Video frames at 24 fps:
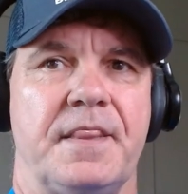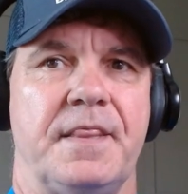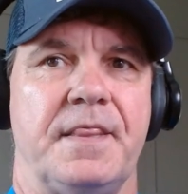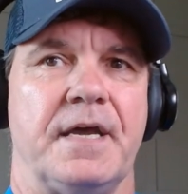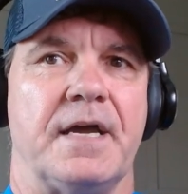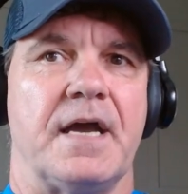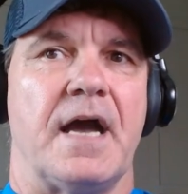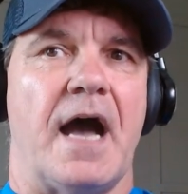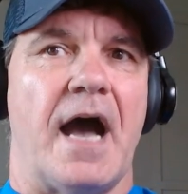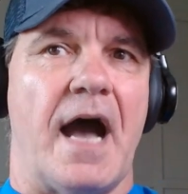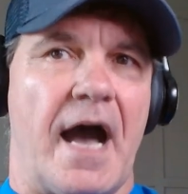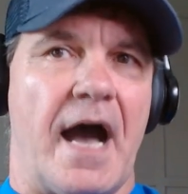
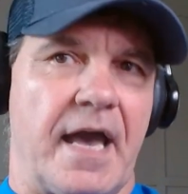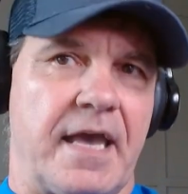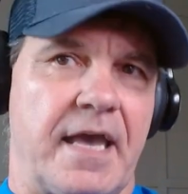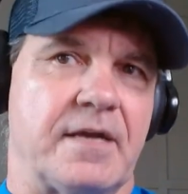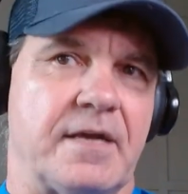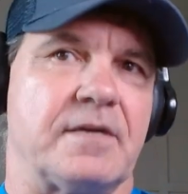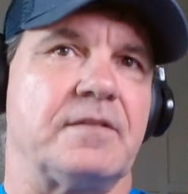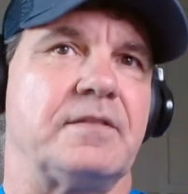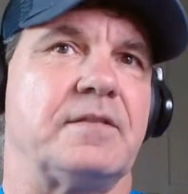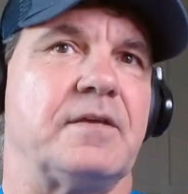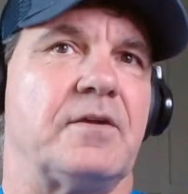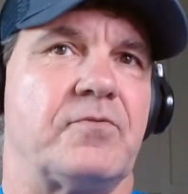The
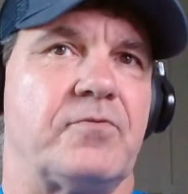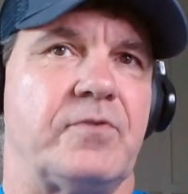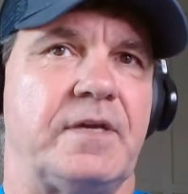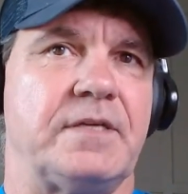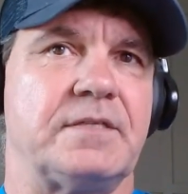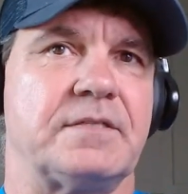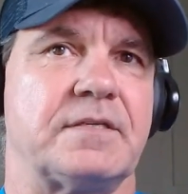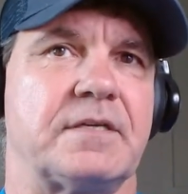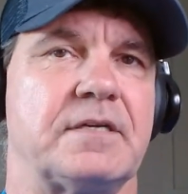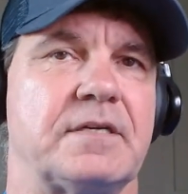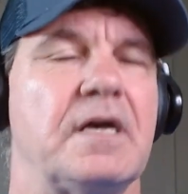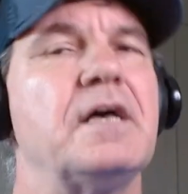higher the
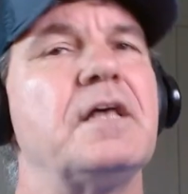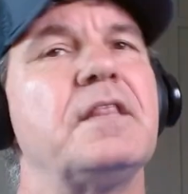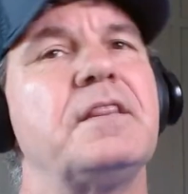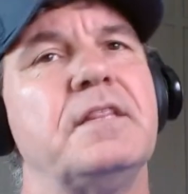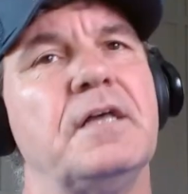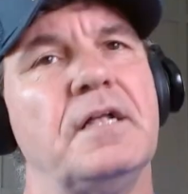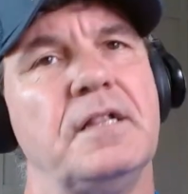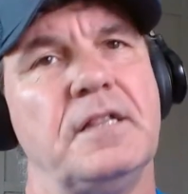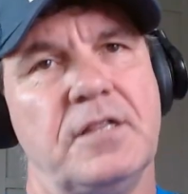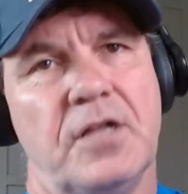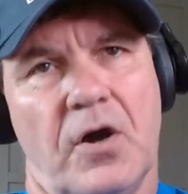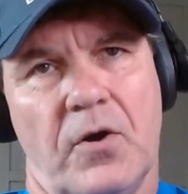risk,
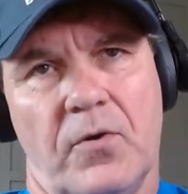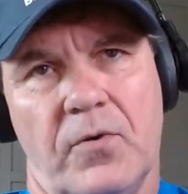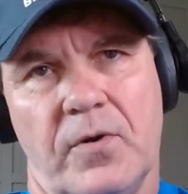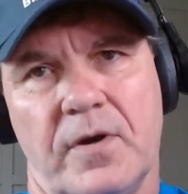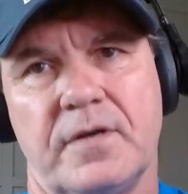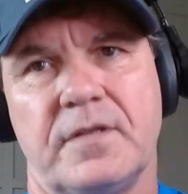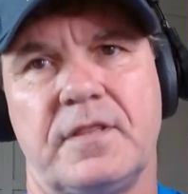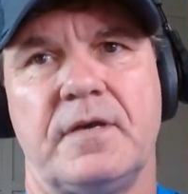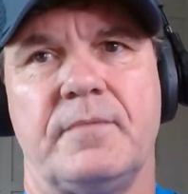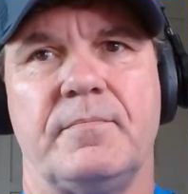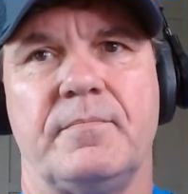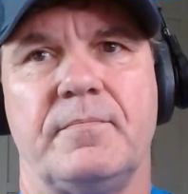the
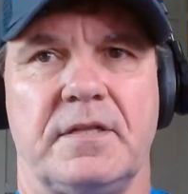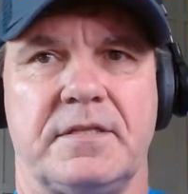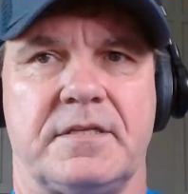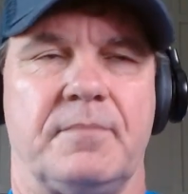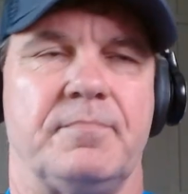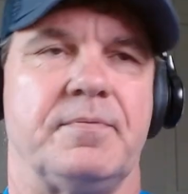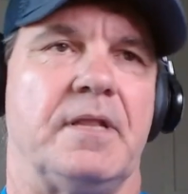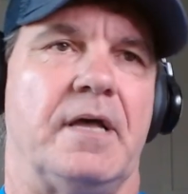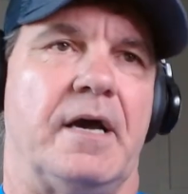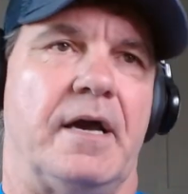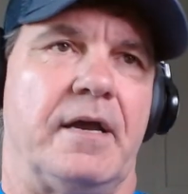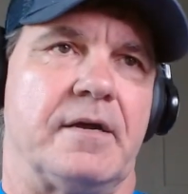lower the
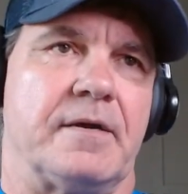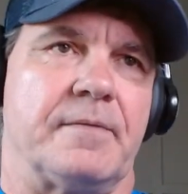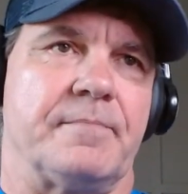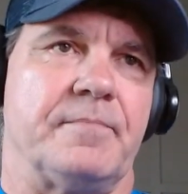multiplier.